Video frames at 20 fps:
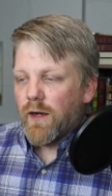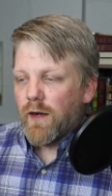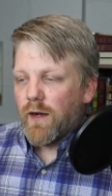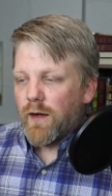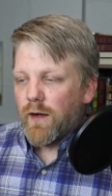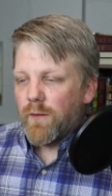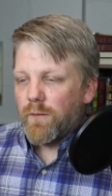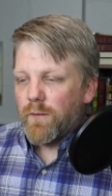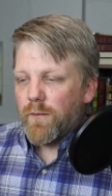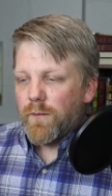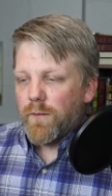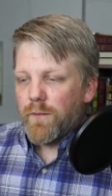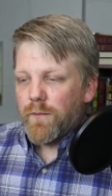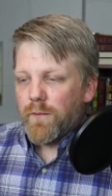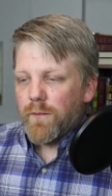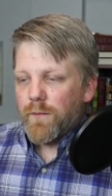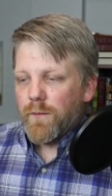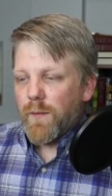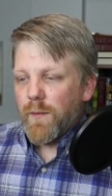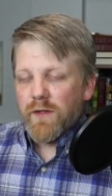Um,
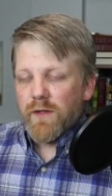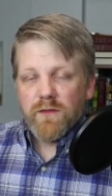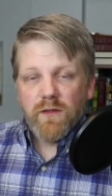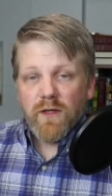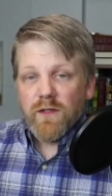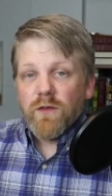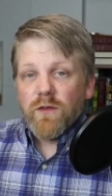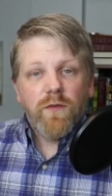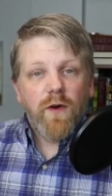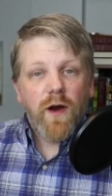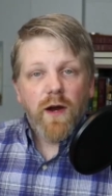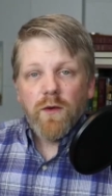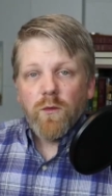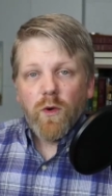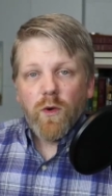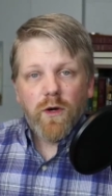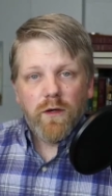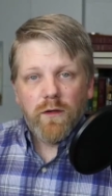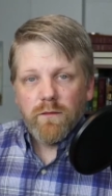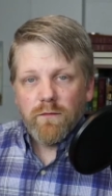it's, it's a fine
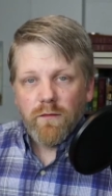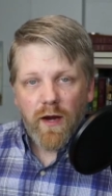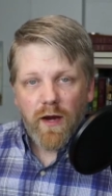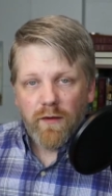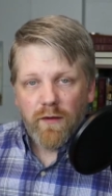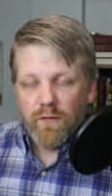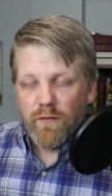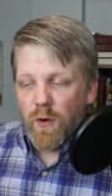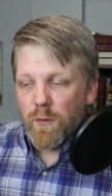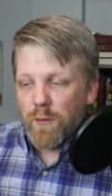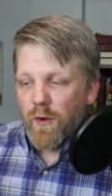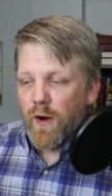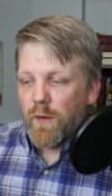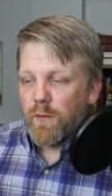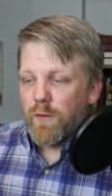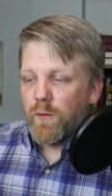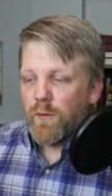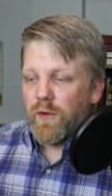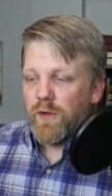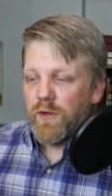word. I have no
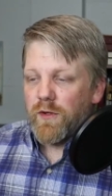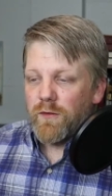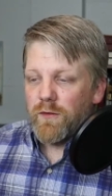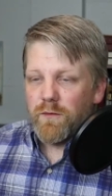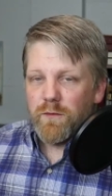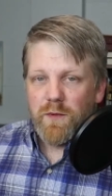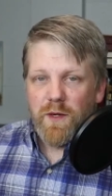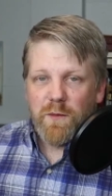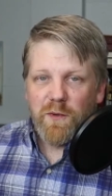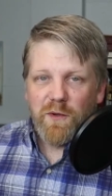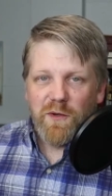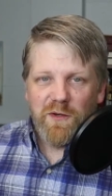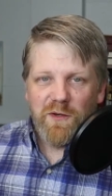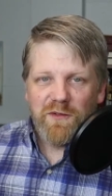problem with people